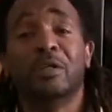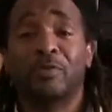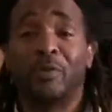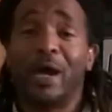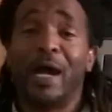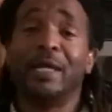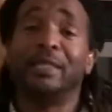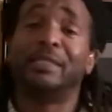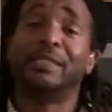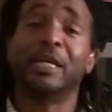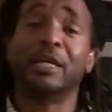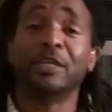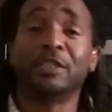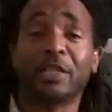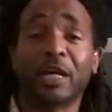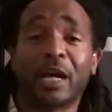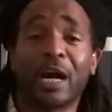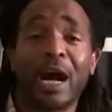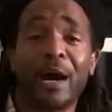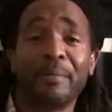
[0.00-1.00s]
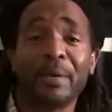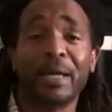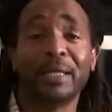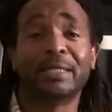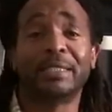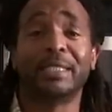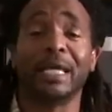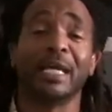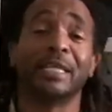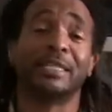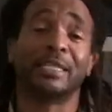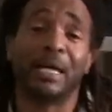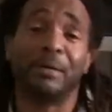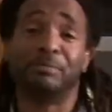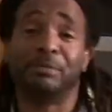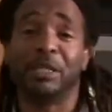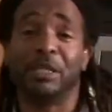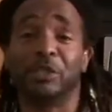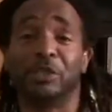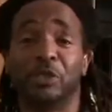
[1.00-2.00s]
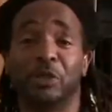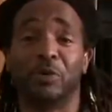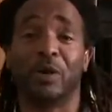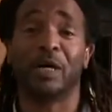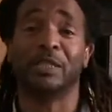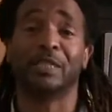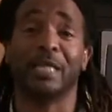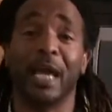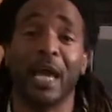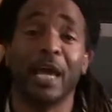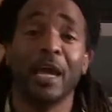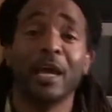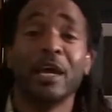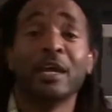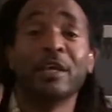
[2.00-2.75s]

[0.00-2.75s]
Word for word: Right? Send us a comment. Say something to us. Eh?